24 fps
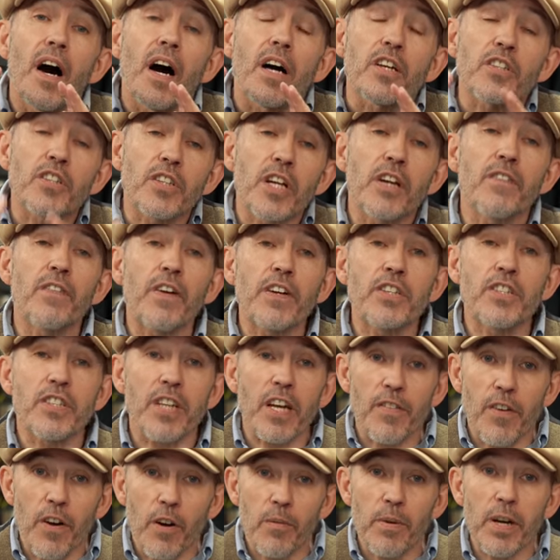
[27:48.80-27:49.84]
are still a very
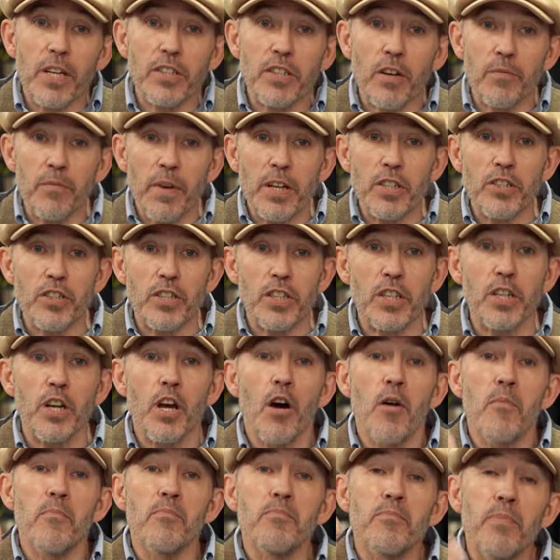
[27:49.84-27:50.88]
safe helmet, as I mentioned,
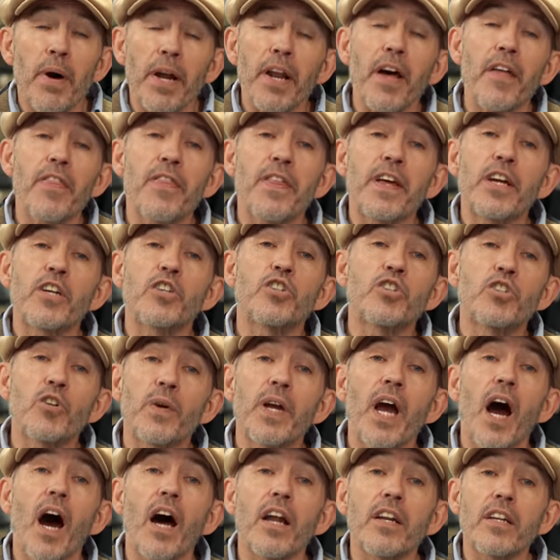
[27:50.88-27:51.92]
but I think
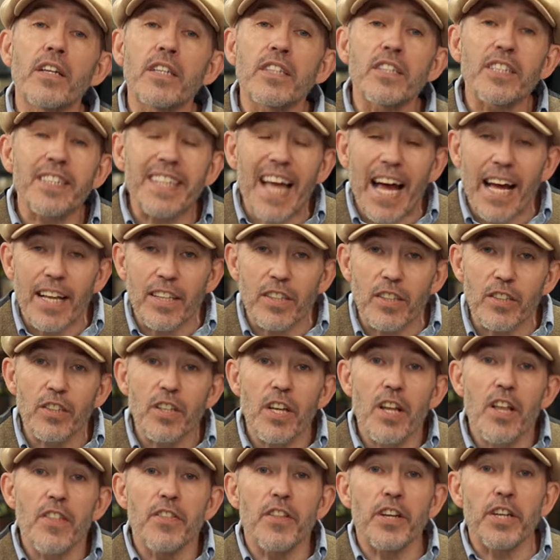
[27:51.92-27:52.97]
Shoei understands
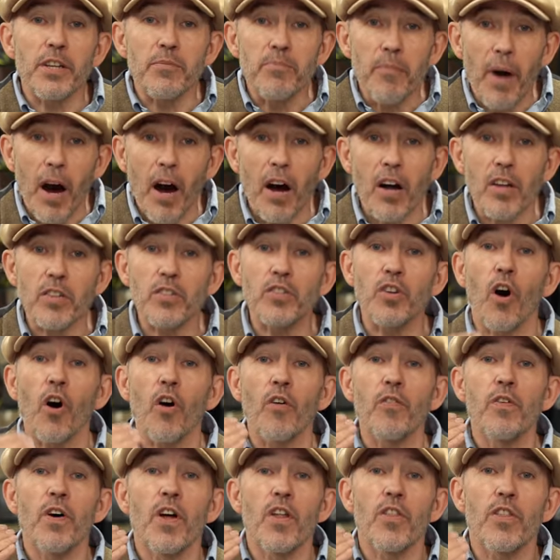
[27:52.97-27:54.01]
the demands
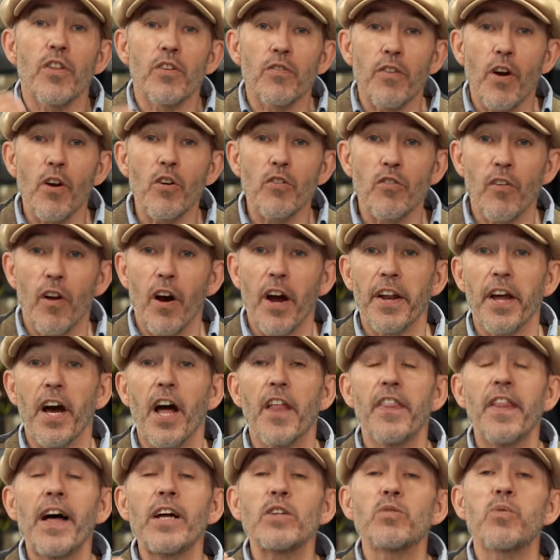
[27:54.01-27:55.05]
of the road rider.
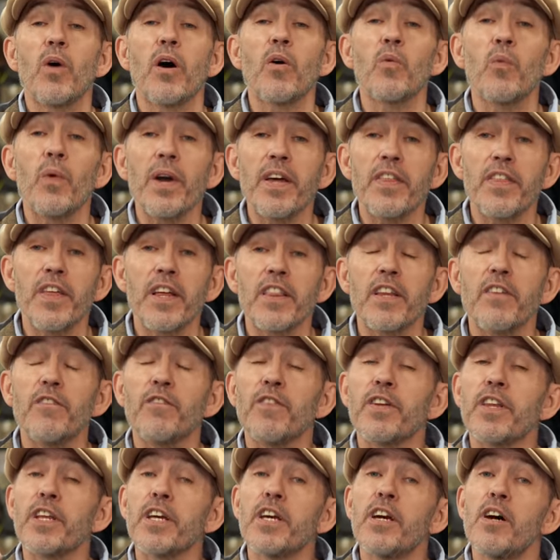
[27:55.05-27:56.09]
And that's why we think that
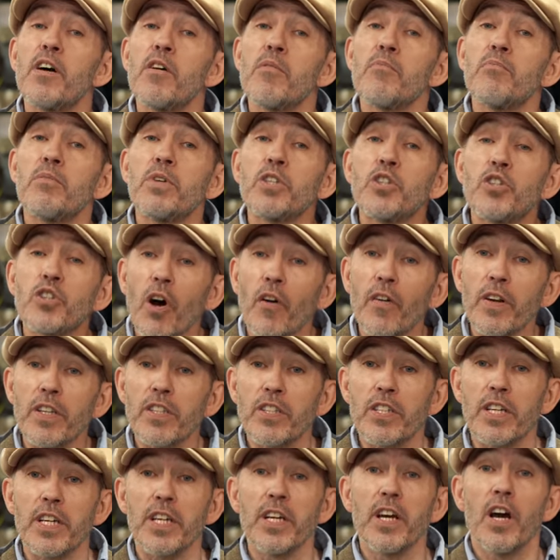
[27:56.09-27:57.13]
for the
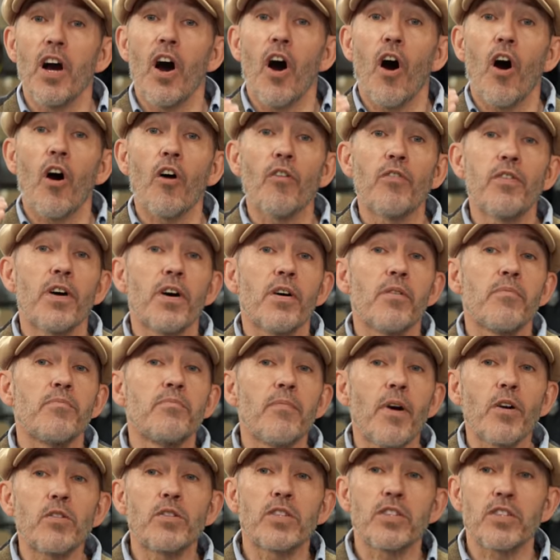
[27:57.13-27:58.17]
majority of
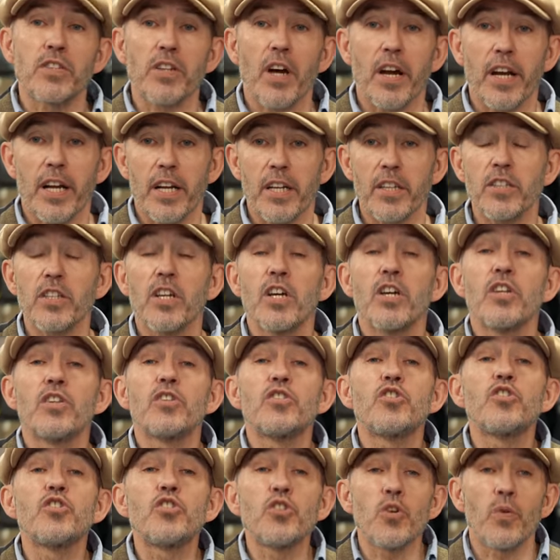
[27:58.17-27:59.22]
motorcyclists,
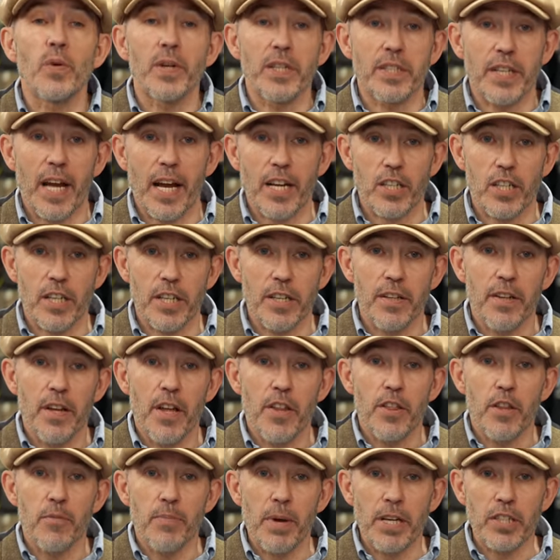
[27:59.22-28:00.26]
Shoei is actually
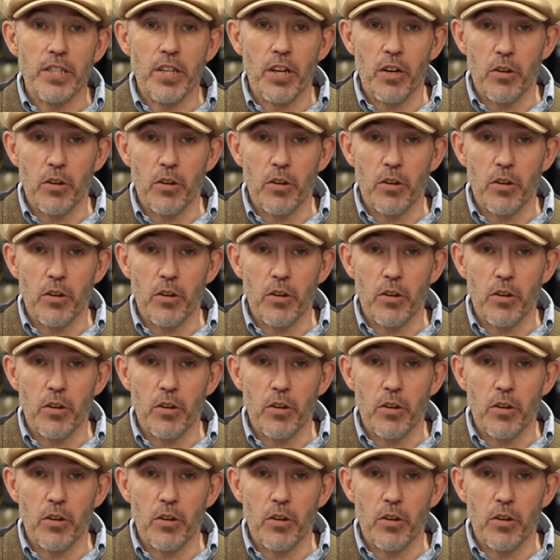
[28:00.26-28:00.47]
the best